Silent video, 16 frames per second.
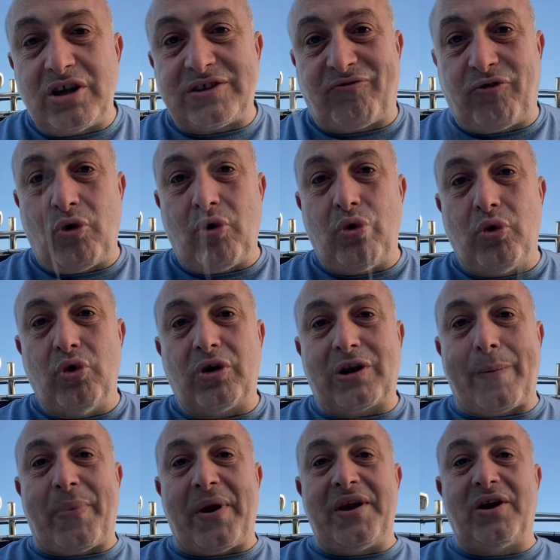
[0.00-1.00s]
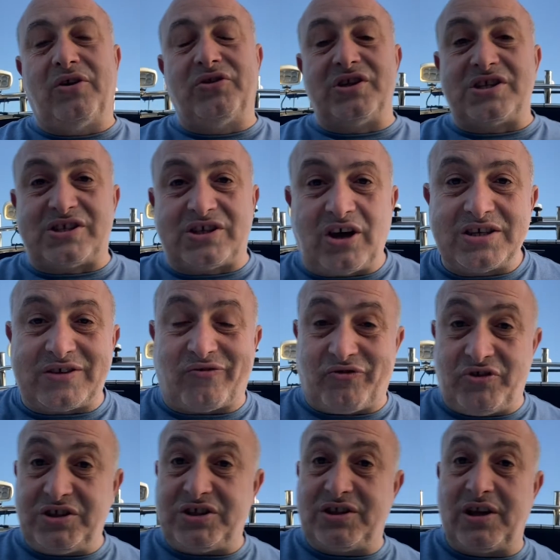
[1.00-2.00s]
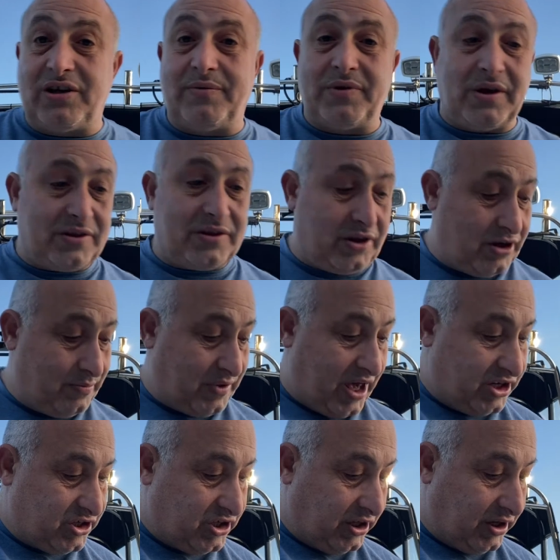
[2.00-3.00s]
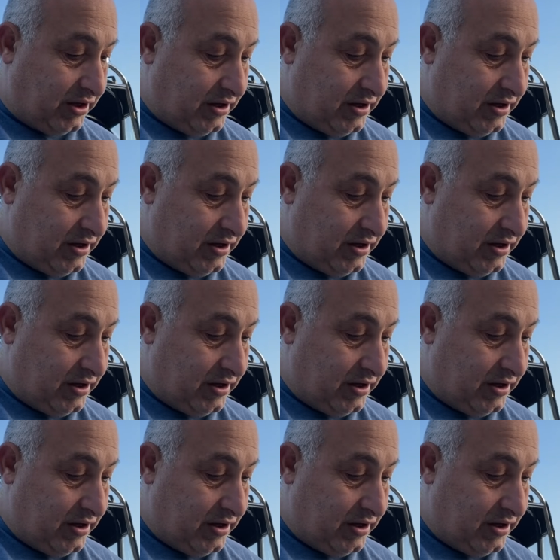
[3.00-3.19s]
4 hook, depending on the size of fish that I'm catching.